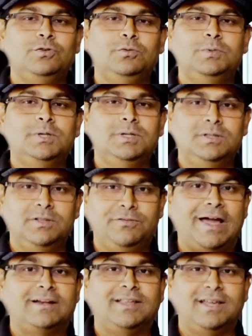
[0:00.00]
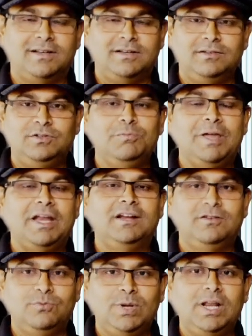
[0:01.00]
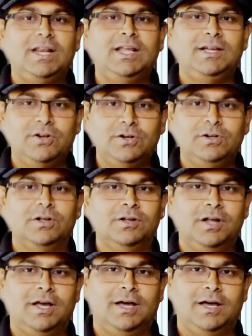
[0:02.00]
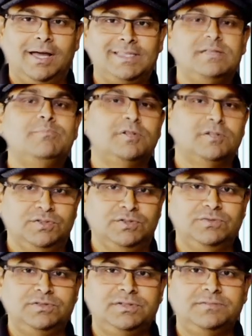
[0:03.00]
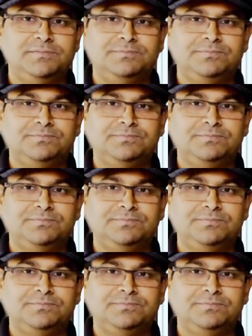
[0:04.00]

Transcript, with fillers: to the fact that you made it really good uh, and simple to use?